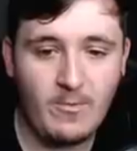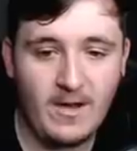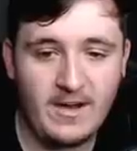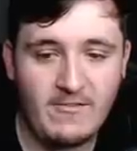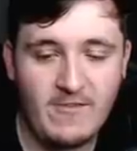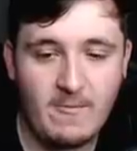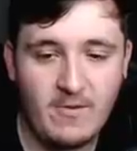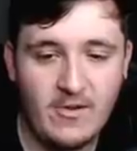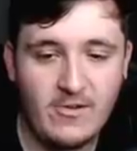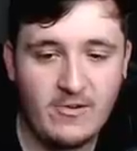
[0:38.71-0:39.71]
Help wanted
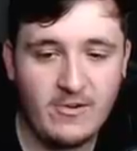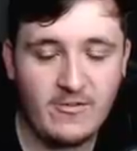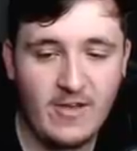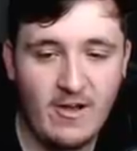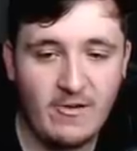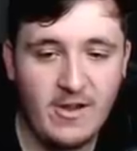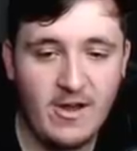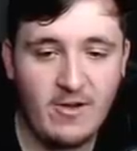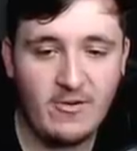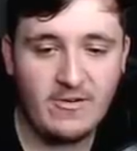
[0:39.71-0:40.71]
femboy Hooters. Oh
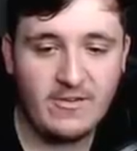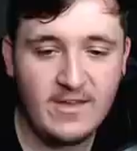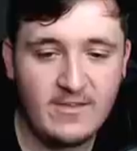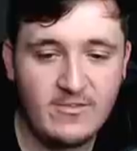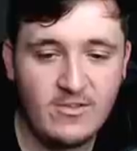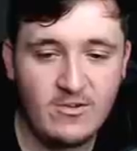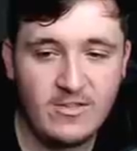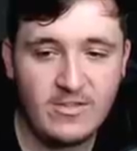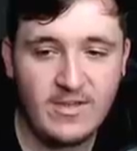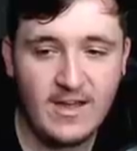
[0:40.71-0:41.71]
no, He's
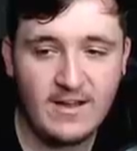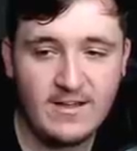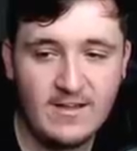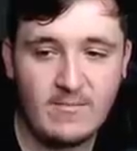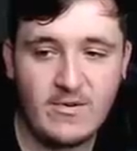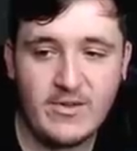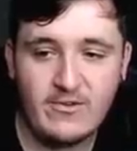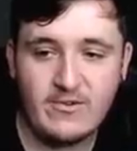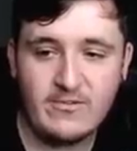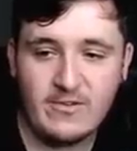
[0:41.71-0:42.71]
doing the thing.
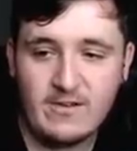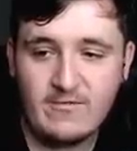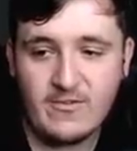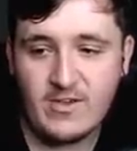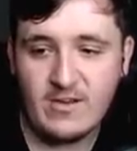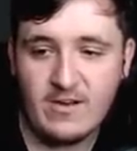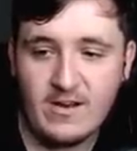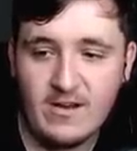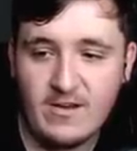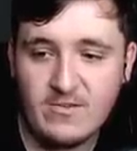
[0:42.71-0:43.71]
Femboy Hooter is looking for
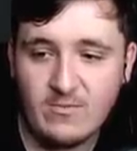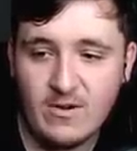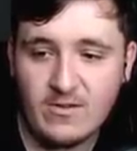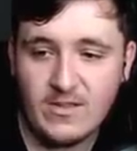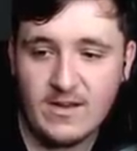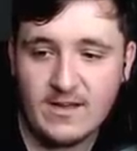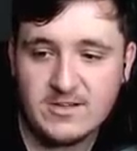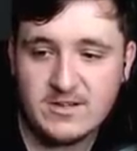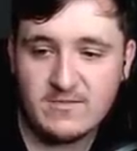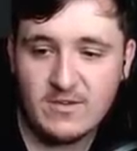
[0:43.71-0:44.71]
security guard to work the
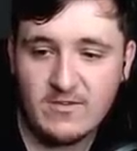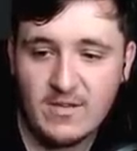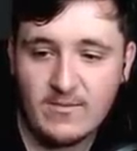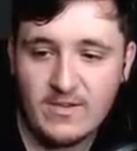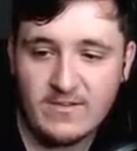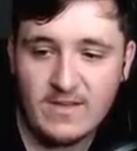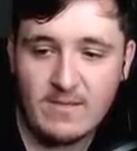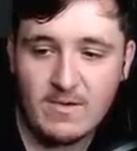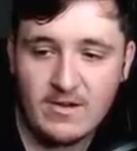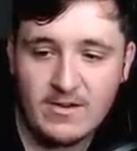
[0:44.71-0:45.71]
night shift 12 a.m. 6
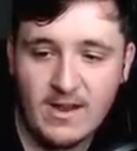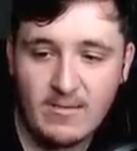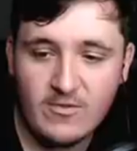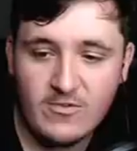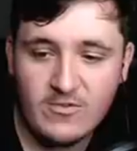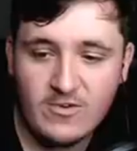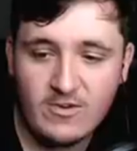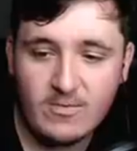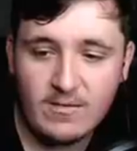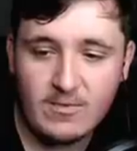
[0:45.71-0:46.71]
a.m. Monitor cameras,
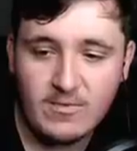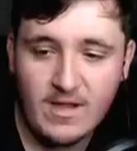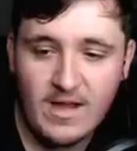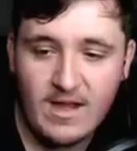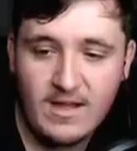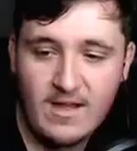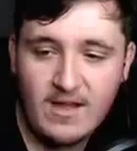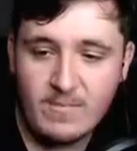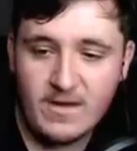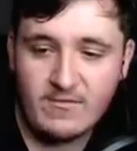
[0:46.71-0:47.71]
ensure blah blah blah.
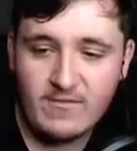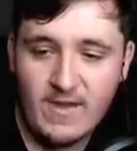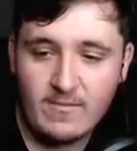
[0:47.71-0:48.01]
Equipment and